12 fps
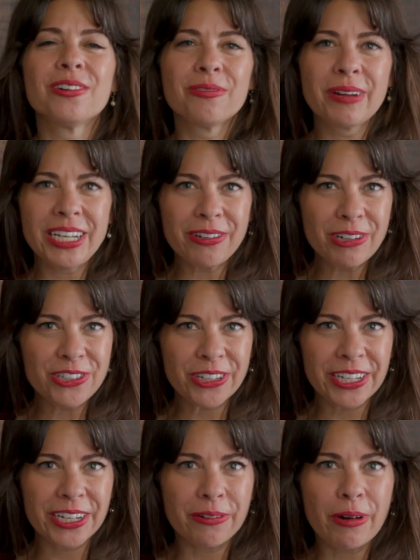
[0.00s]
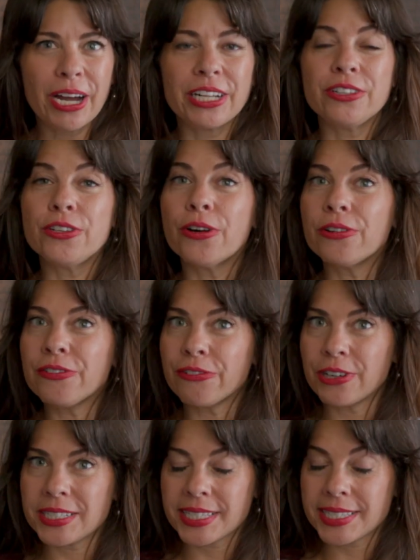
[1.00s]
When you are drinking a wine known
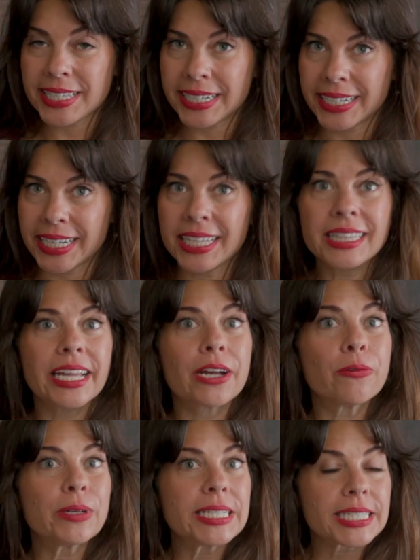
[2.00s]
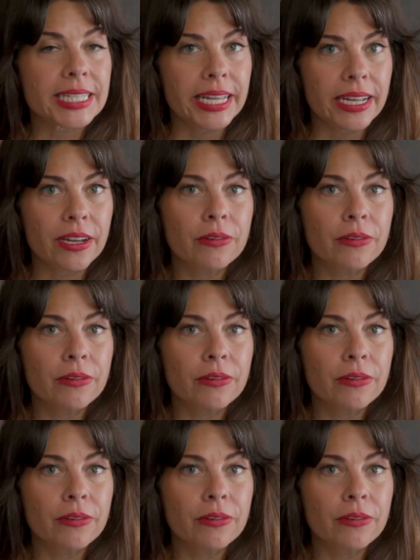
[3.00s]
for its acidity, like Riesling,